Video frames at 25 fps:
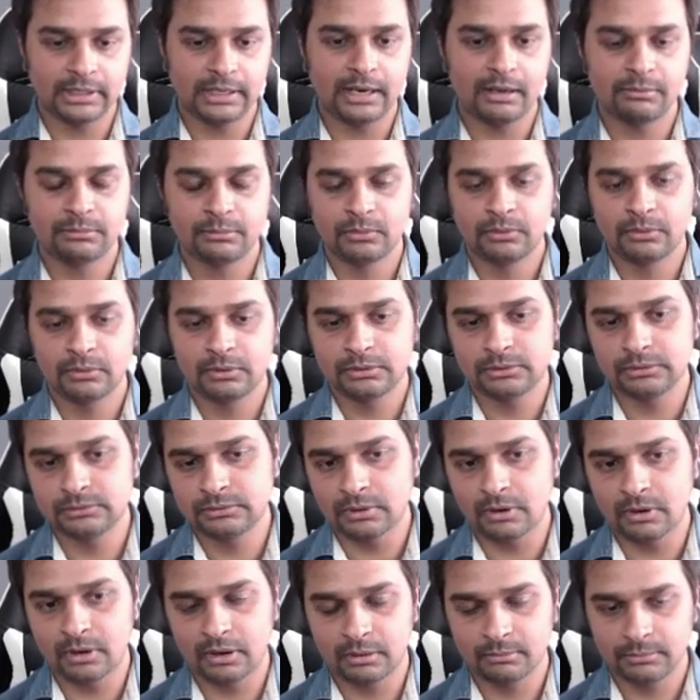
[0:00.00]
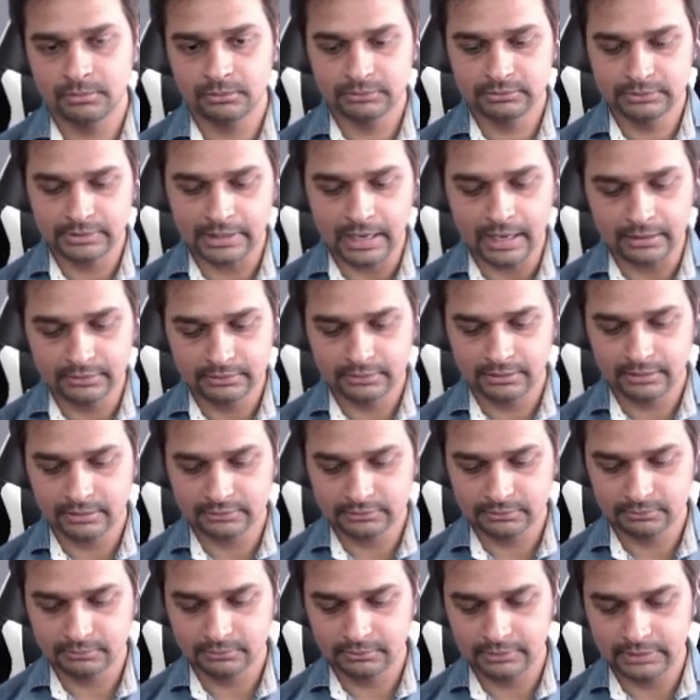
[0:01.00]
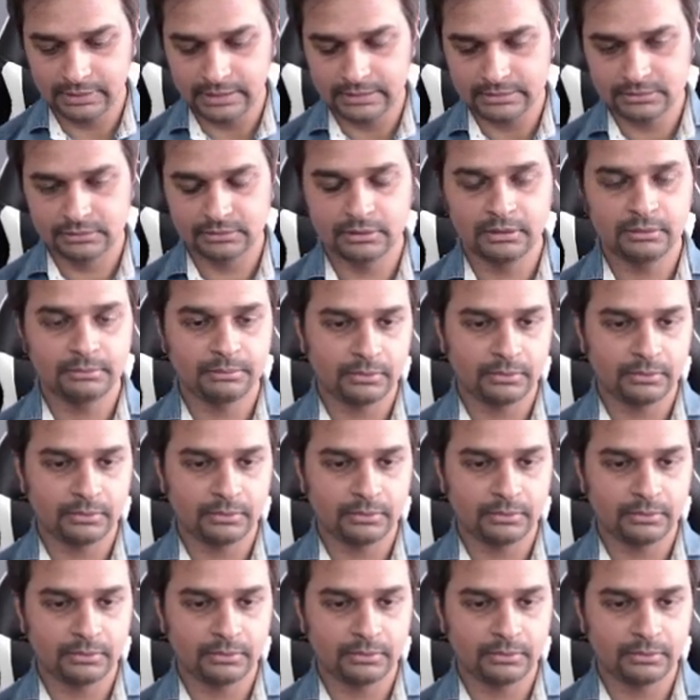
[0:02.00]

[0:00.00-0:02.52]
I'll have more to talk about that. There are some relational